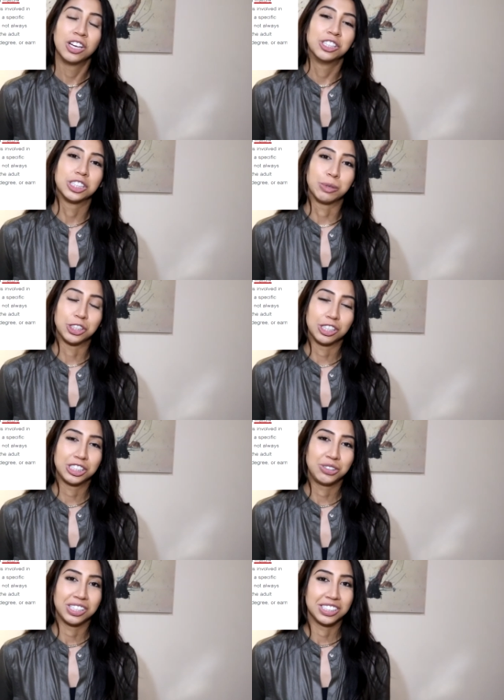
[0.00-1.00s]
So mature
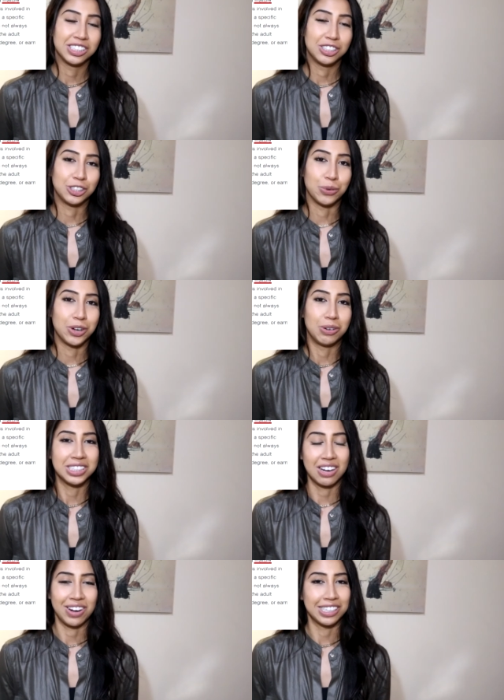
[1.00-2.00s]
students don't always
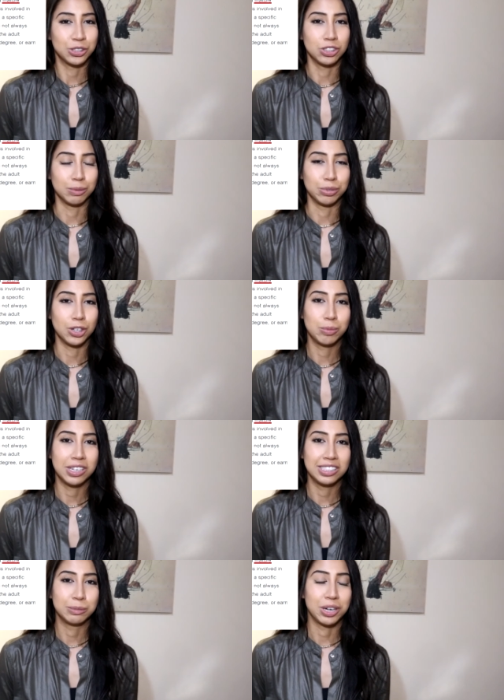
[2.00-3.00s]
have high school
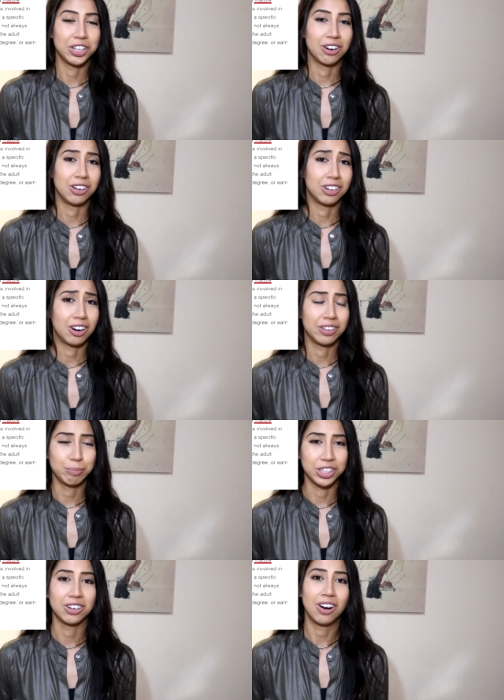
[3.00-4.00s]
diplomas, but there
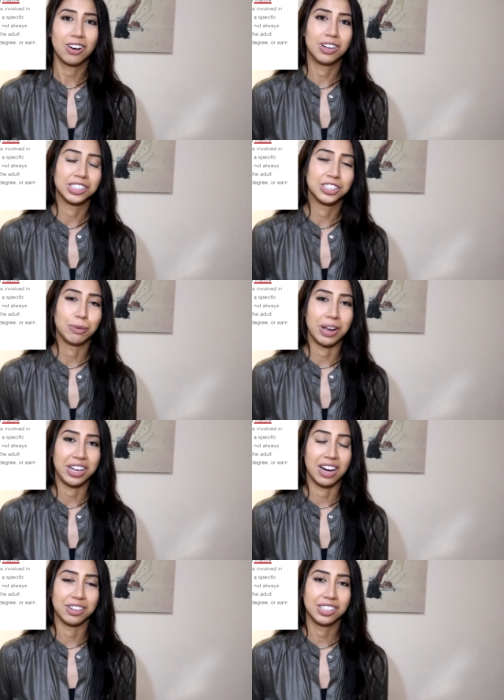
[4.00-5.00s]
are also many
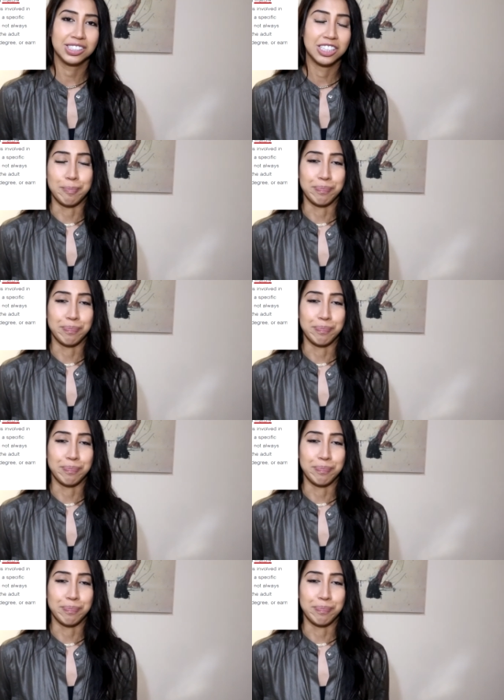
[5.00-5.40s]
others